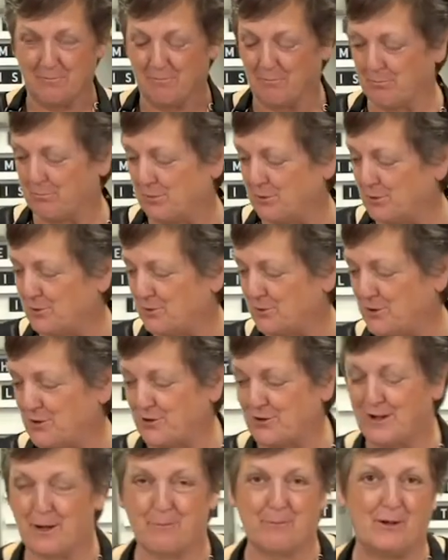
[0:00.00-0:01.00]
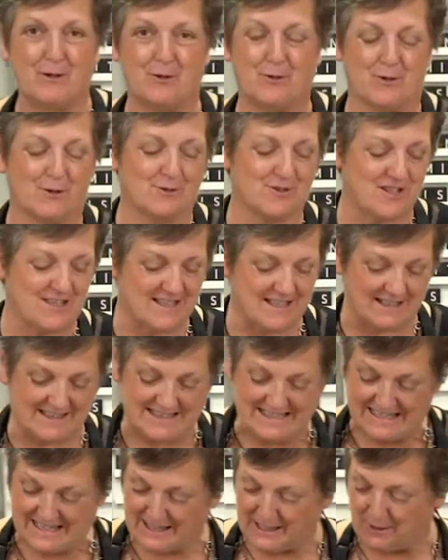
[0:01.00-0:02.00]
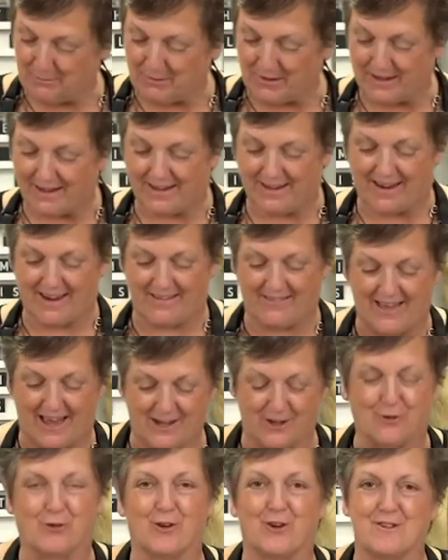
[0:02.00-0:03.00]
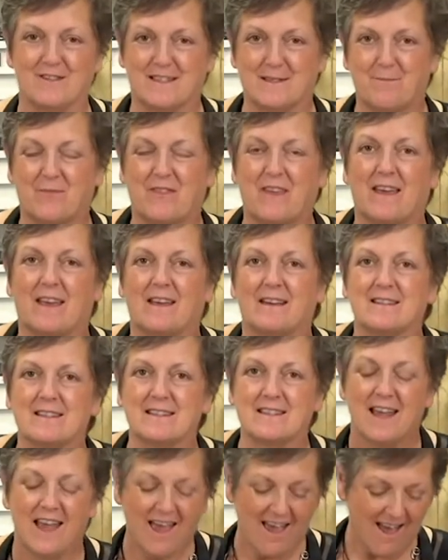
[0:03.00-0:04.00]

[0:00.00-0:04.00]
blew your hippie noodle just a teeny bit and that you learned some things.